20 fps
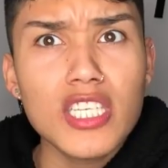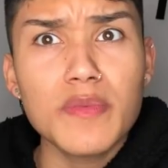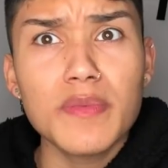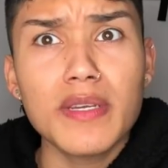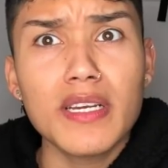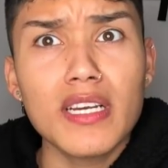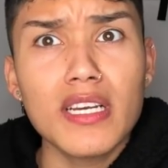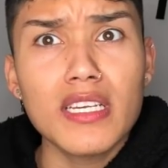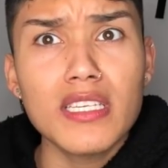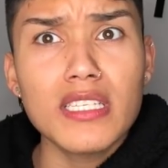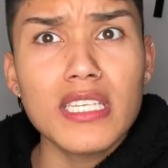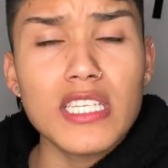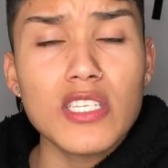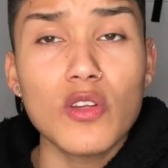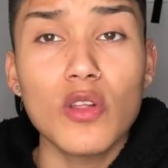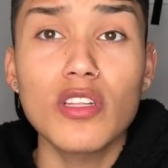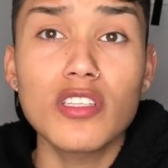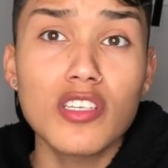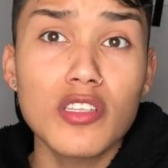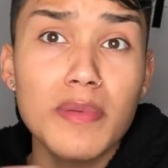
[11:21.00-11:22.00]
just because that's
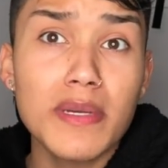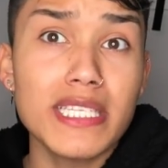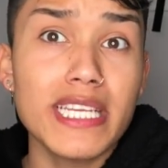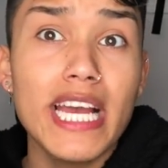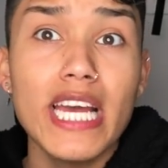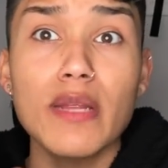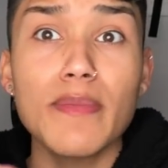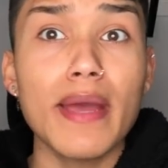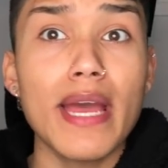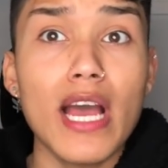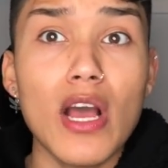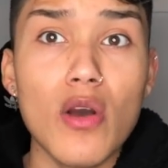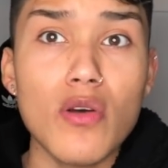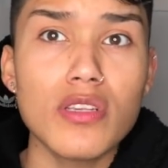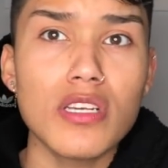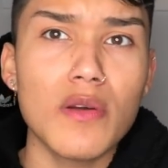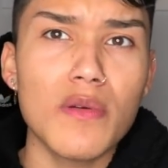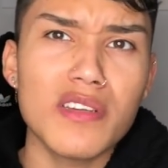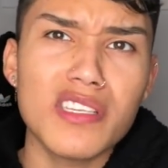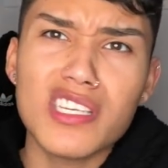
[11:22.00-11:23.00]
the only toothpaste I had in my
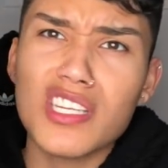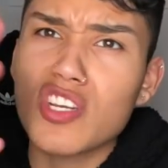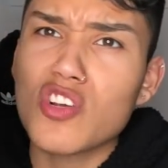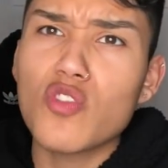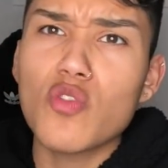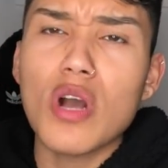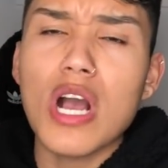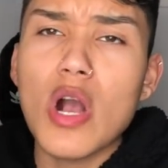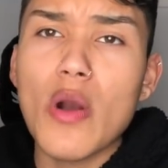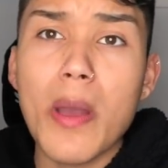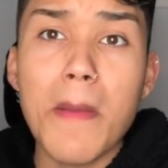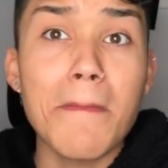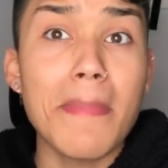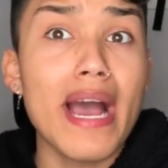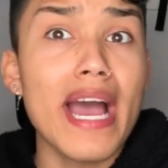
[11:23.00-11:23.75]
house. I wasn't gonna go out and